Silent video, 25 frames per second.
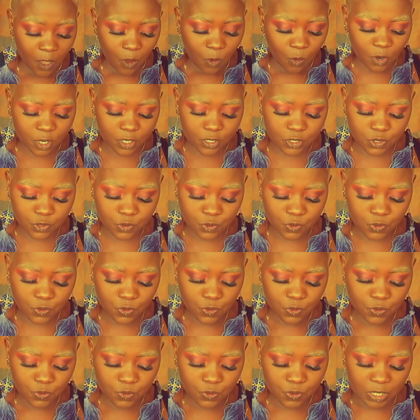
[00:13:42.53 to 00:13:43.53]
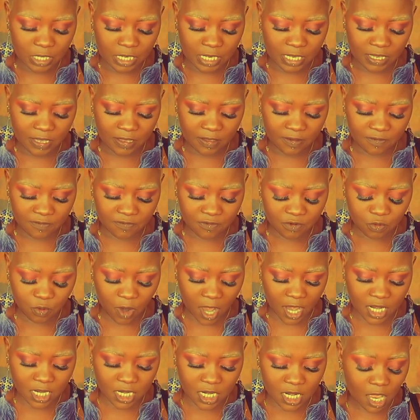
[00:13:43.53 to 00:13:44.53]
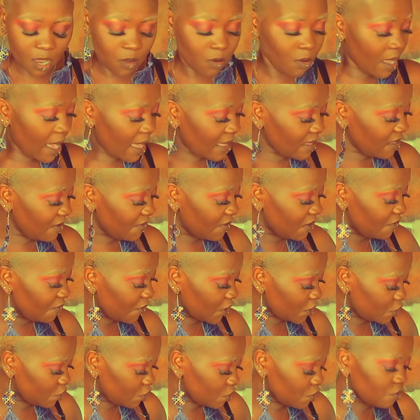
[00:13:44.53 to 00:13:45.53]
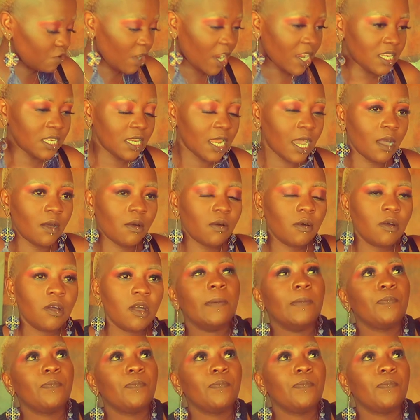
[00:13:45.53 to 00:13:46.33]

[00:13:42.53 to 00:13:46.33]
Where do you live right now? I live in Ventuk right now.